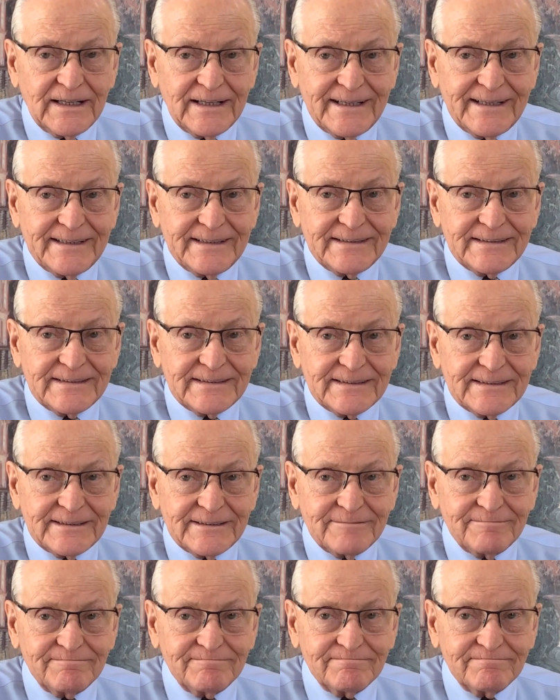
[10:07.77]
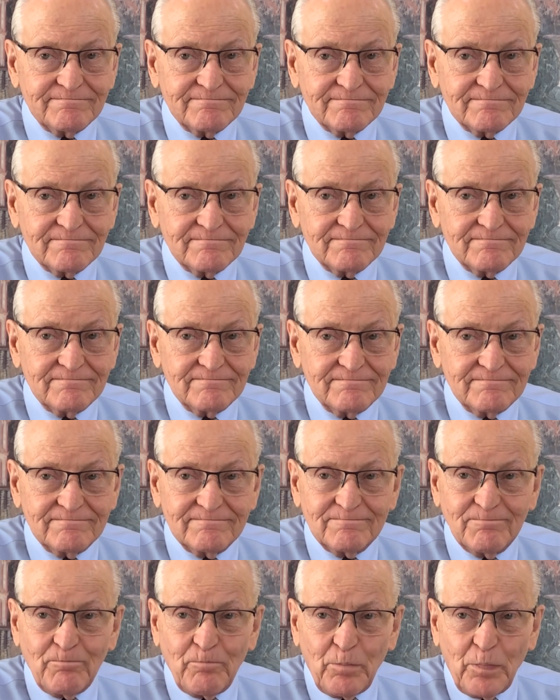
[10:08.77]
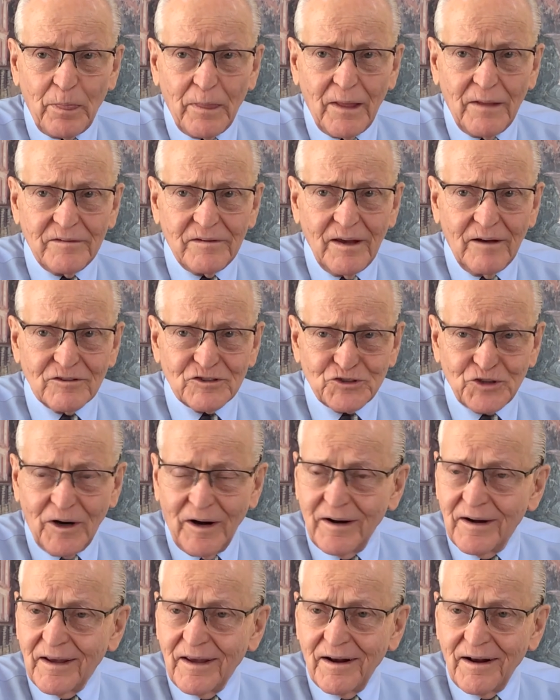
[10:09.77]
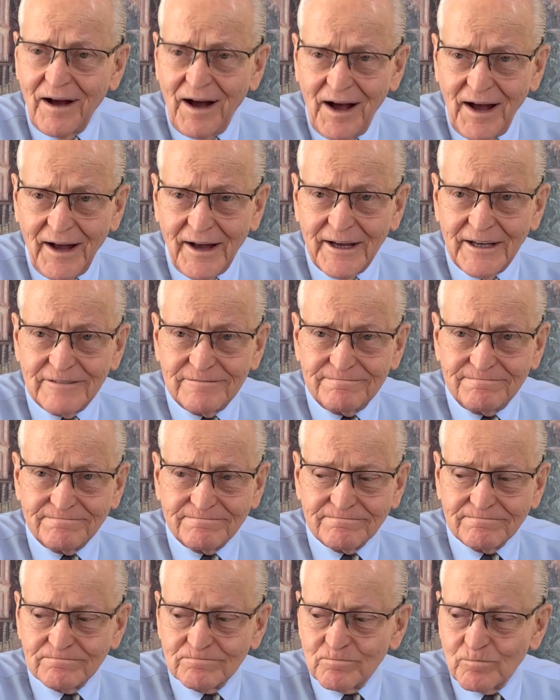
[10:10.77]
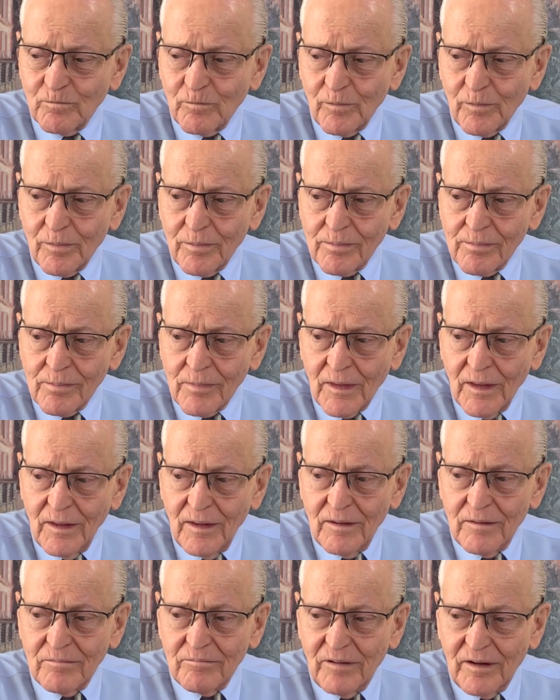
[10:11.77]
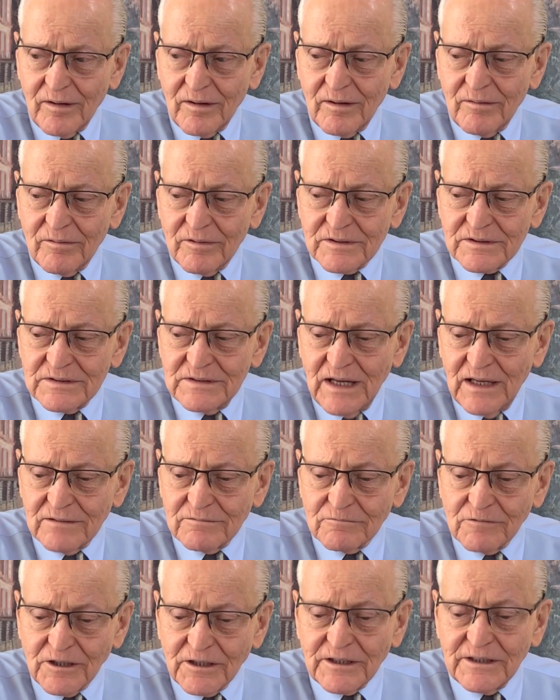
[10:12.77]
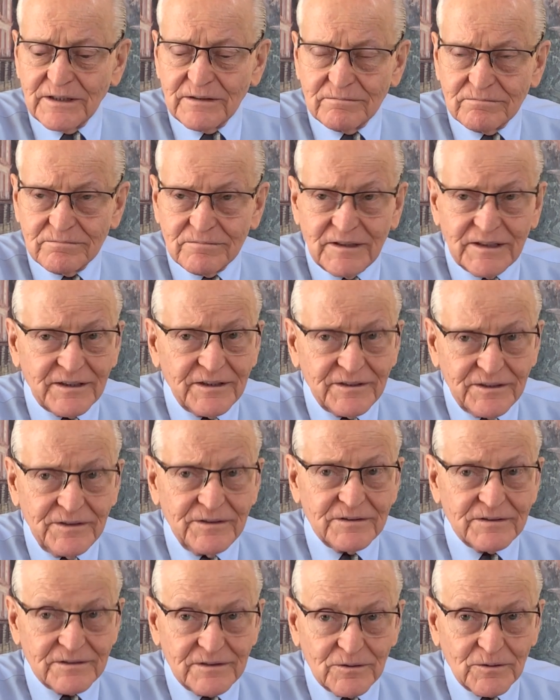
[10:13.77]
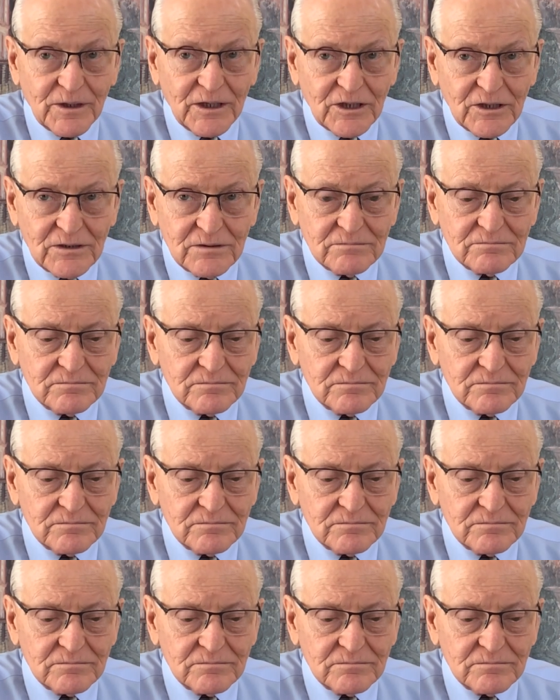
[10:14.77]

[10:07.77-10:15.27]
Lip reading: And I was trying to get high, but it was not working like it used to work.